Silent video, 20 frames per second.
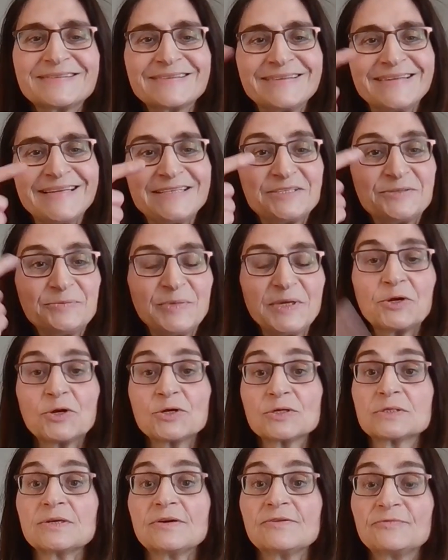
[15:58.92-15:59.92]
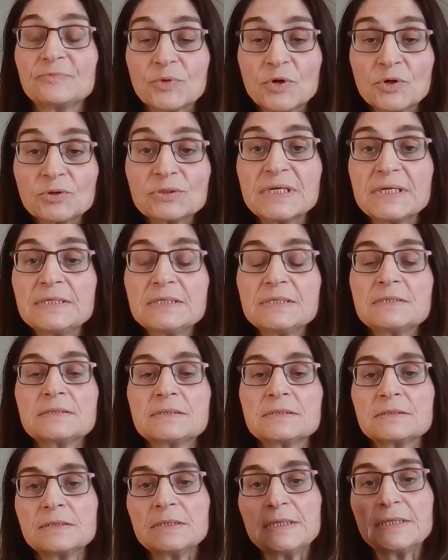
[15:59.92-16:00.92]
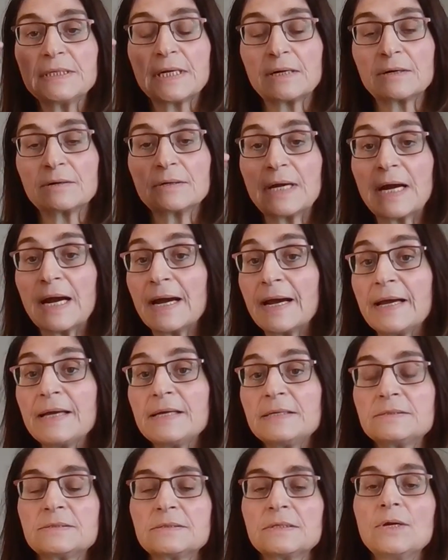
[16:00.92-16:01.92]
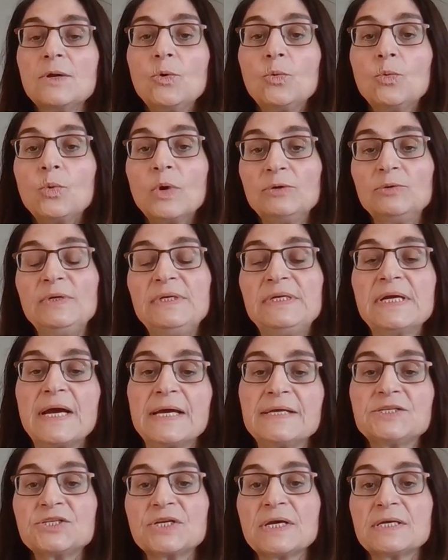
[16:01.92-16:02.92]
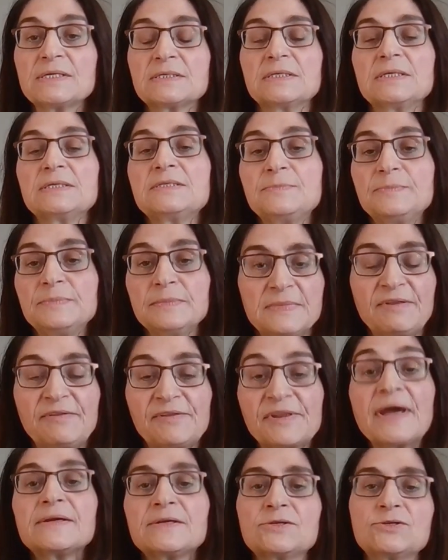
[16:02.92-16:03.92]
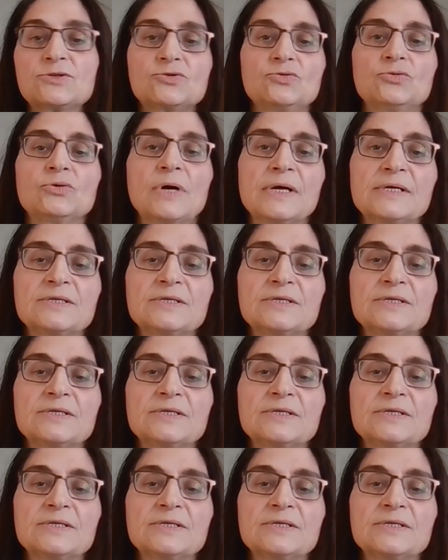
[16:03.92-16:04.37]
it's because of proteins in our eyes. When we digest, it's thanks to